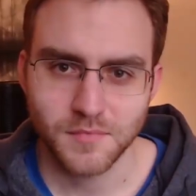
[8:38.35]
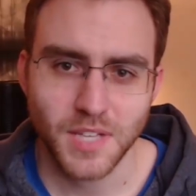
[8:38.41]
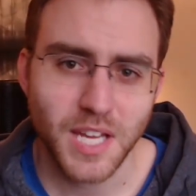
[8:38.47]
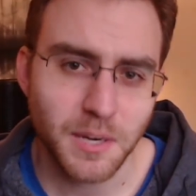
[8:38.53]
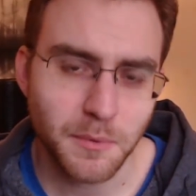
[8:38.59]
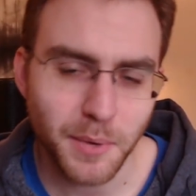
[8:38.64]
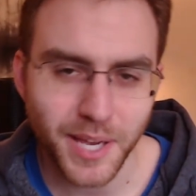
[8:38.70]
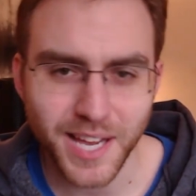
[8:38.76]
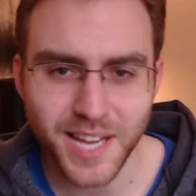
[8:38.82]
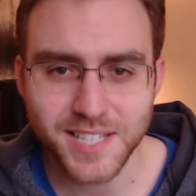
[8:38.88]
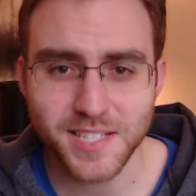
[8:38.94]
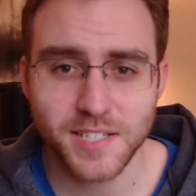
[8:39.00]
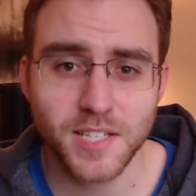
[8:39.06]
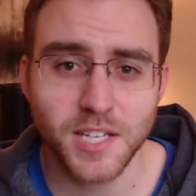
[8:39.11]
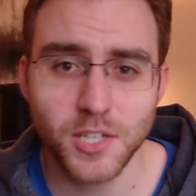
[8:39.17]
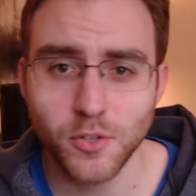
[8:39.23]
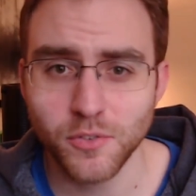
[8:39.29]
Anyway, guys, that's
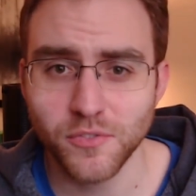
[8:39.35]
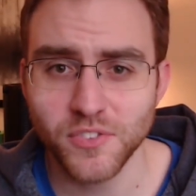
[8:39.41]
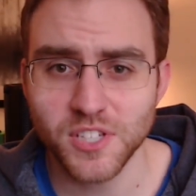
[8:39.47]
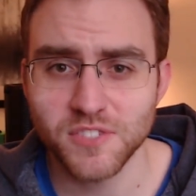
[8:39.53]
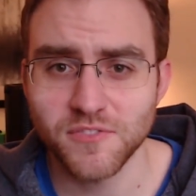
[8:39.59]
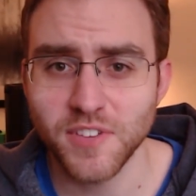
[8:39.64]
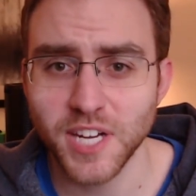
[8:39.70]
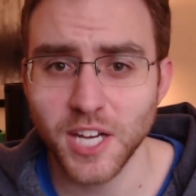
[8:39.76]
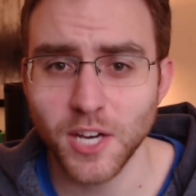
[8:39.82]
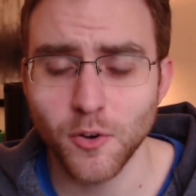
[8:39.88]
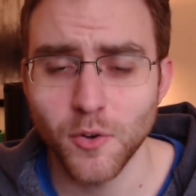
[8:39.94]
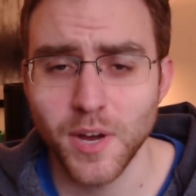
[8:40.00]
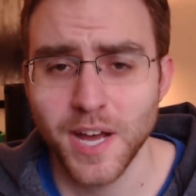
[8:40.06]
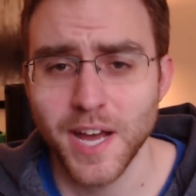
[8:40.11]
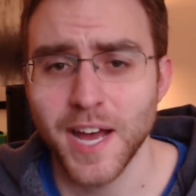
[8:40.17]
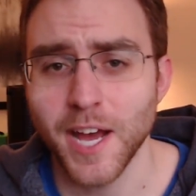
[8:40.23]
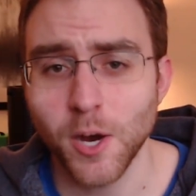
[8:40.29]
gonna do it for this video.
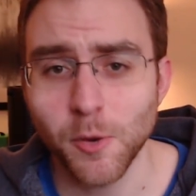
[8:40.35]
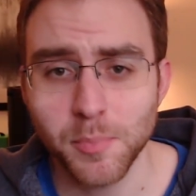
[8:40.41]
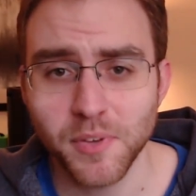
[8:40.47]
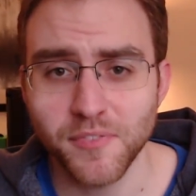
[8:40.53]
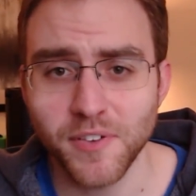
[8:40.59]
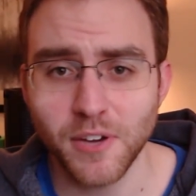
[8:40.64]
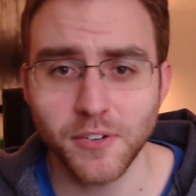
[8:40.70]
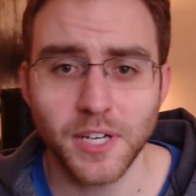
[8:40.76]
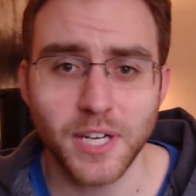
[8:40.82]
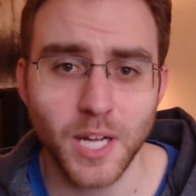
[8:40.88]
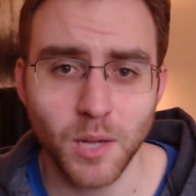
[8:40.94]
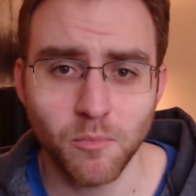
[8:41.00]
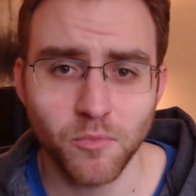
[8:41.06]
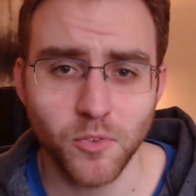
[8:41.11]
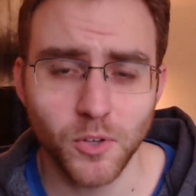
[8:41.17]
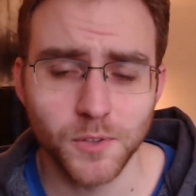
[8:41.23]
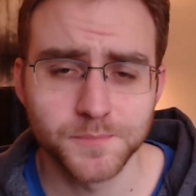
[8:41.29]
I hope you found it
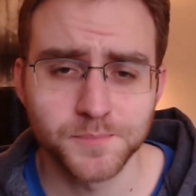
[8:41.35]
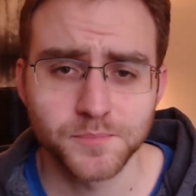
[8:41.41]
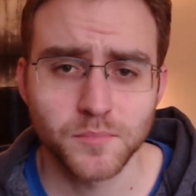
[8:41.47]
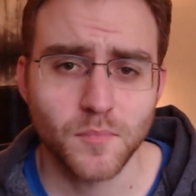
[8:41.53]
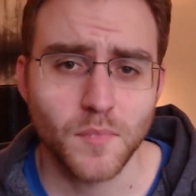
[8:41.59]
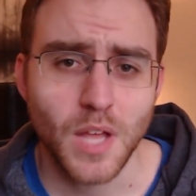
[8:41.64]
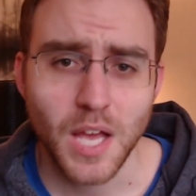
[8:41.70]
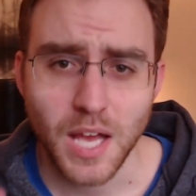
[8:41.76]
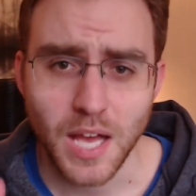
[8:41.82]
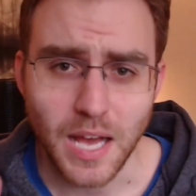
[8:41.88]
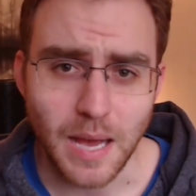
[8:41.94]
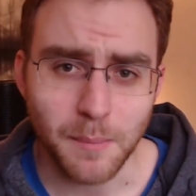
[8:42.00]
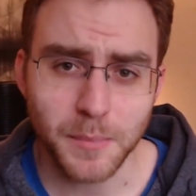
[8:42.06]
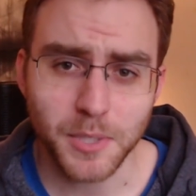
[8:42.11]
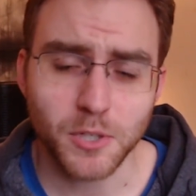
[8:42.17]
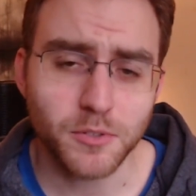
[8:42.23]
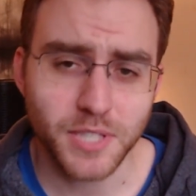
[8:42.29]
helpful. I'm
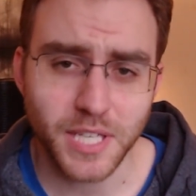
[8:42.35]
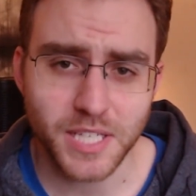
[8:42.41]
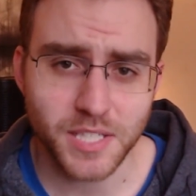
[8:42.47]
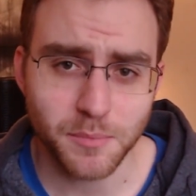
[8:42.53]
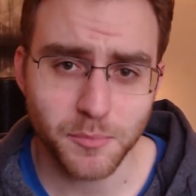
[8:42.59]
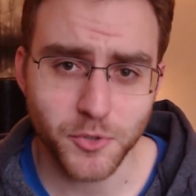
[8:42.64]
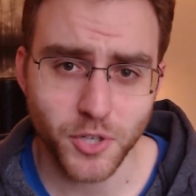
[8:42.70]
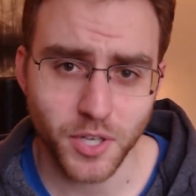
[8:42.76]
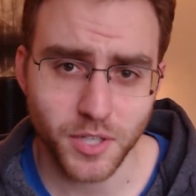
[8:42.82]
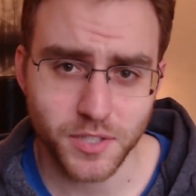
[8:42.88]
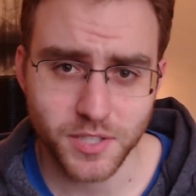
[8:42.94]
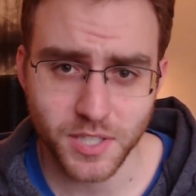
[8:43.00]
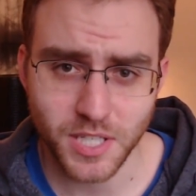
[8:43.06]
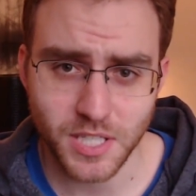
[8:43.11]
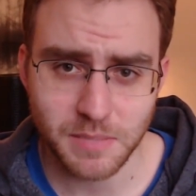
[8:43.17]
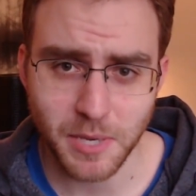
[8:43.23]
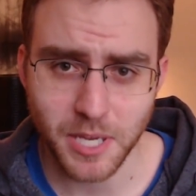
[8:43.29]
gonna go take some drugs
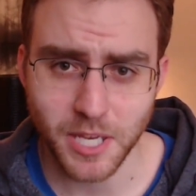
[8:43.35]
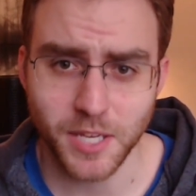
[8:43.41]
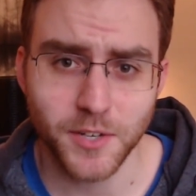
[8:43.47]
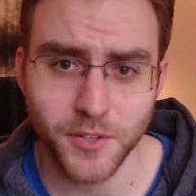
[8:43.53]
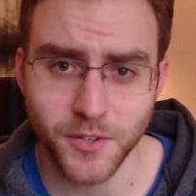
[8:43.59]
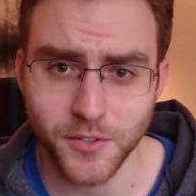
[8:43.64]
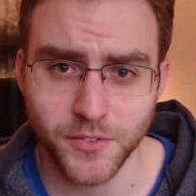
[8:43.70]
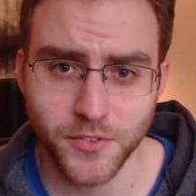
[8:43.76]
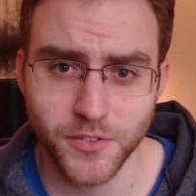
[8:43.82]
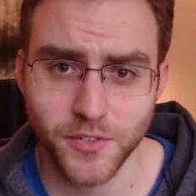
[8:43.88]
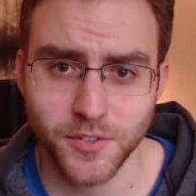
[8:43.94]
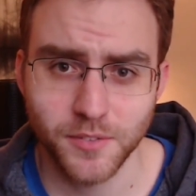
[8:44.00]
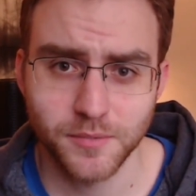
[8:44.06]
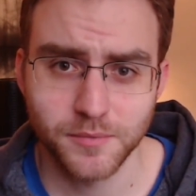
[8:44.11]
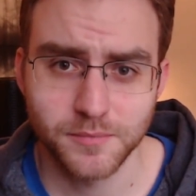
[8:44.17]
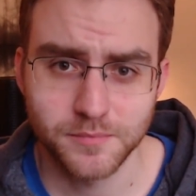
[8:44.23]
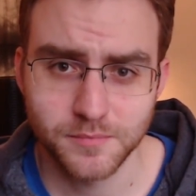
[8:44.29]
because my head hurts.
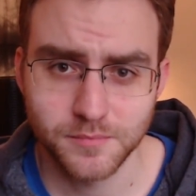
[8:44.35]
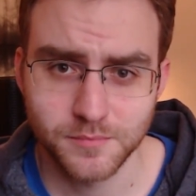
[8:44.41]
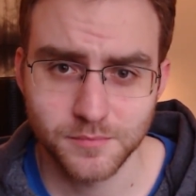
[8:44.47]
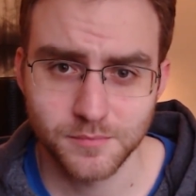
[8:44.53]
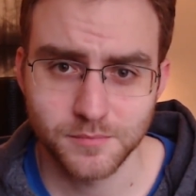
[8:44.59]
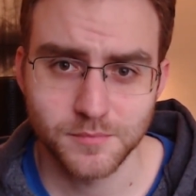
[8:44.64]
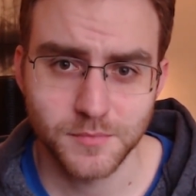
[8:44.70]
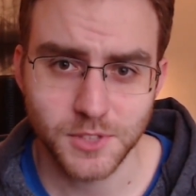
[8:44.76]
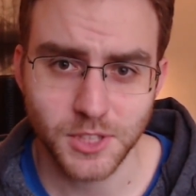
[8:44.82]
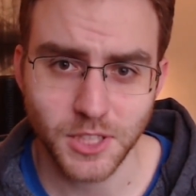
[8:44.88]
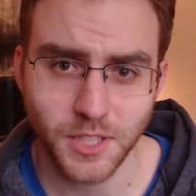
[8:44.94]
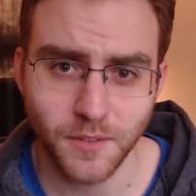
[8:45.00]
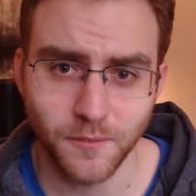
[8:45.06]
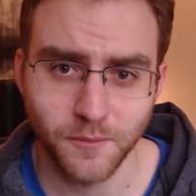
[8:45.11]
See ya.